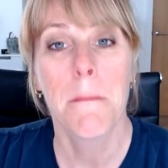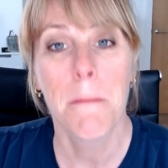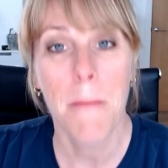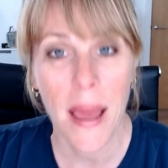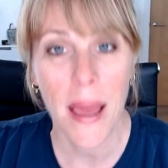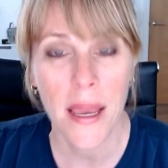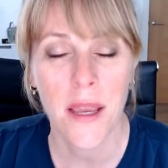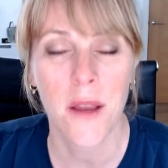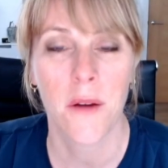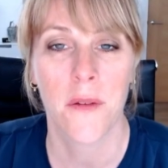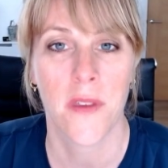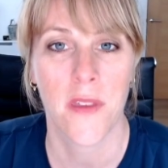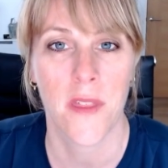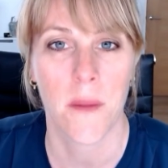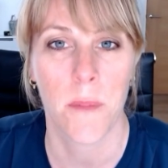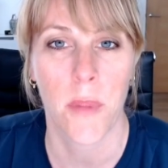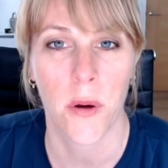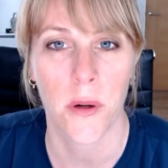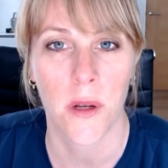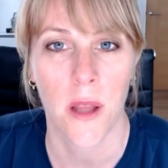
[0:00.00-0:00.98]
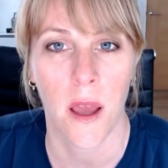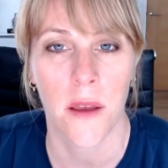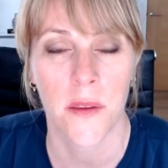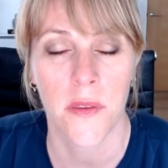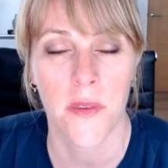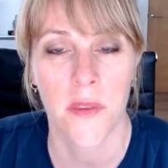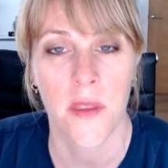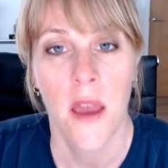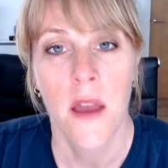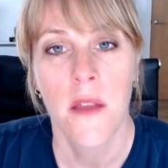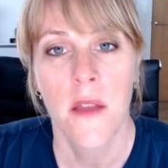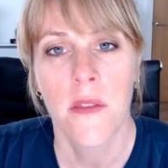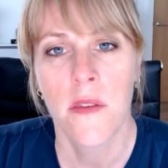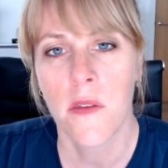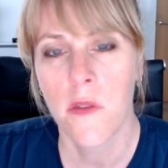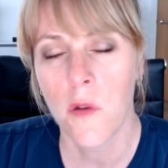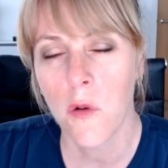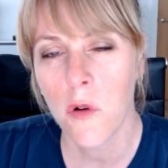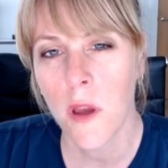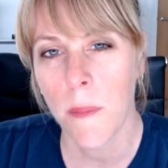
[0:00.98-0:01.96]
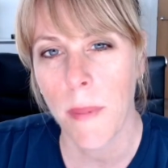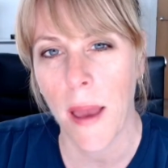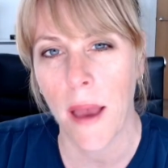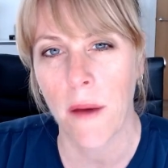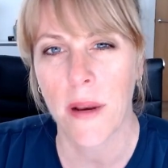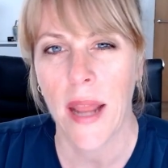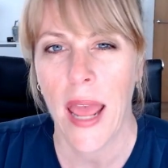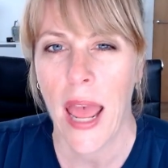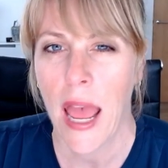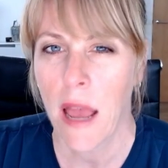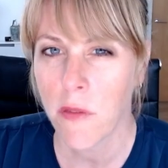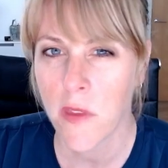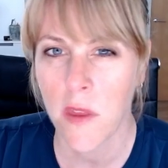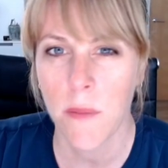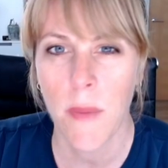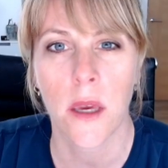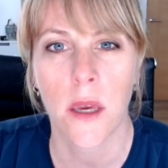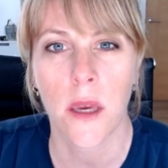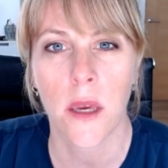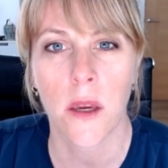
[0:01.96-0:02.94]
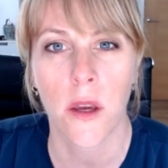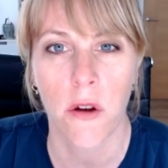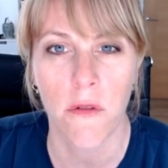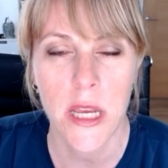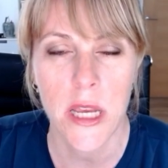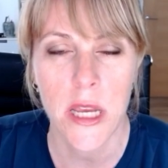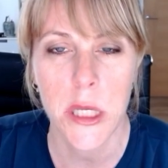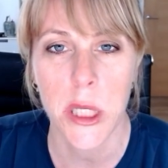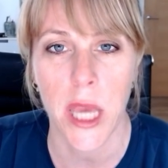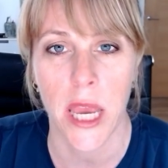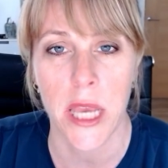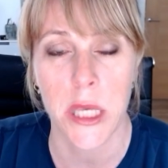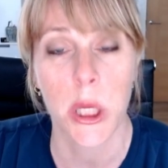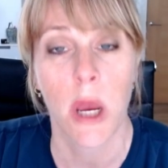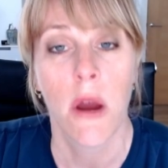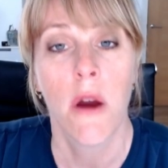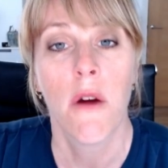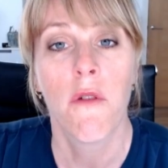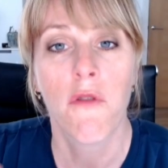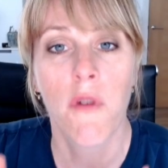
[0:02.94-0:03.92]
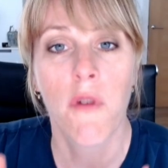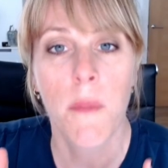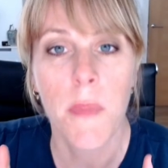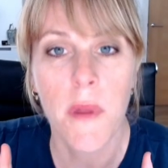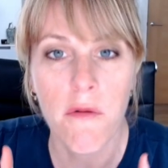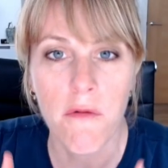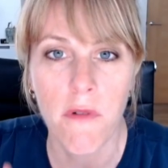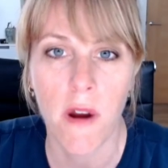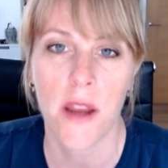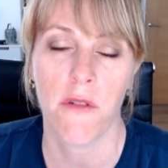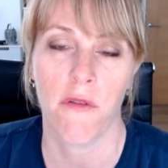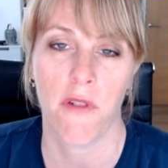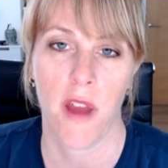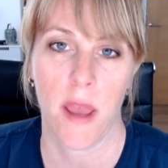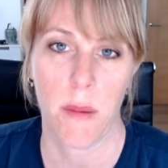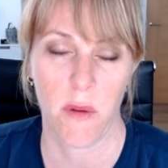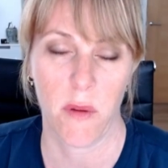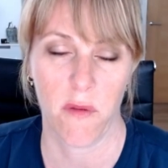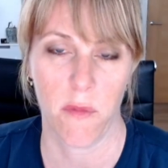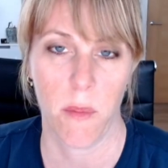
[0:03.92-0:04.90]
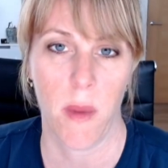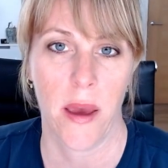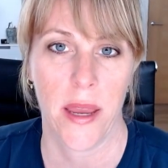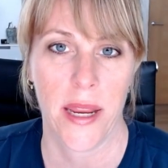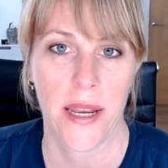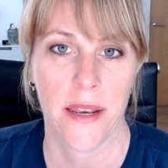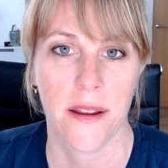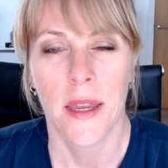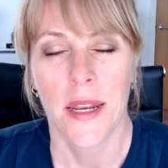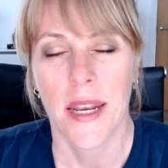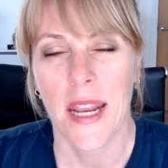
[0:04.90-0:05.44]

back onto the podcast to talk about how to make a career change from the right frame of mind.